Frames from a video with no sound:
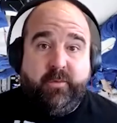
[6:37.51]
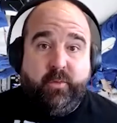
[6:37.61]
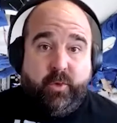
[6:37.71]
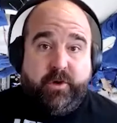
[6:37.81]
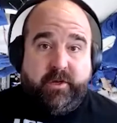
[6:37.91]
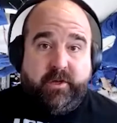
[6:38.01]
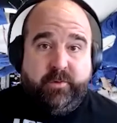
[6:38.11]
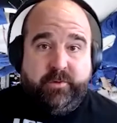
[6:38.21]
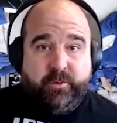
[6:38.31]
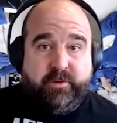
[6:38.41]
working
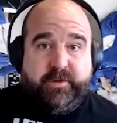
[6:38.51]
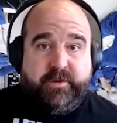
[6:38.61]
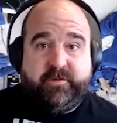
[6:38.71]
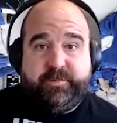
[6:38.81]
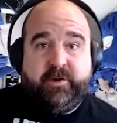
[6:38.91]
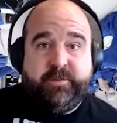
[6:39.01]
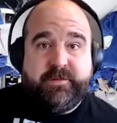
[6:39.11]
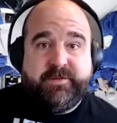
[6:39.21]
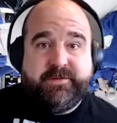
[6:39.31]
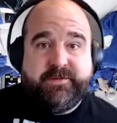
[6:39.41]
with all of the
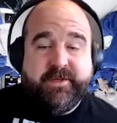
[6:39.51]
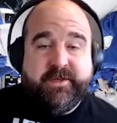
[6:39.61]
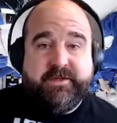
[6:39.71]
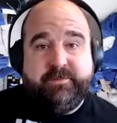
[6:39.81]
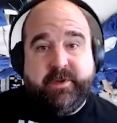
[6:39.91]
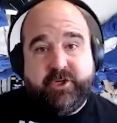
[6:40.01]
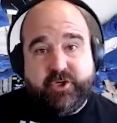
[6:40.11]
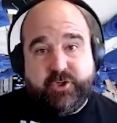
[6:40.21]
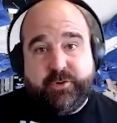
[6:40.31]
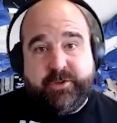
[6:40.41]
experimenters to make
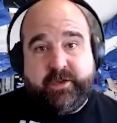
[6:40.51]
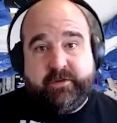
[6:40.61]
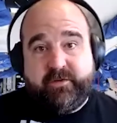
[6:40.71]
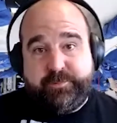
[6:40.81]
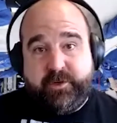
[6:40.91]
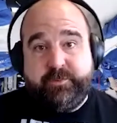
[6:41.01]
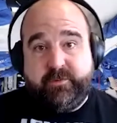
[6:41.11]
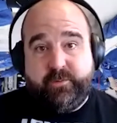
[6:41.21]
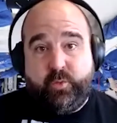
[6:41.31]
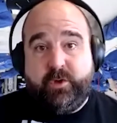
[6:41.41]
sure that their
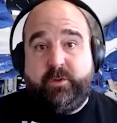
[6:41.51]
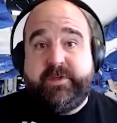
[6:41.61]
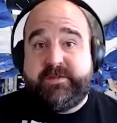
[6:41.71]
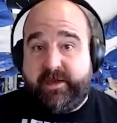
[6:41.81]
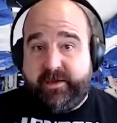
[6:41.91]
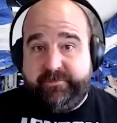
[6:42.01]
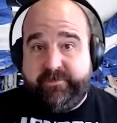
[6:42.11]
experiments will be safe.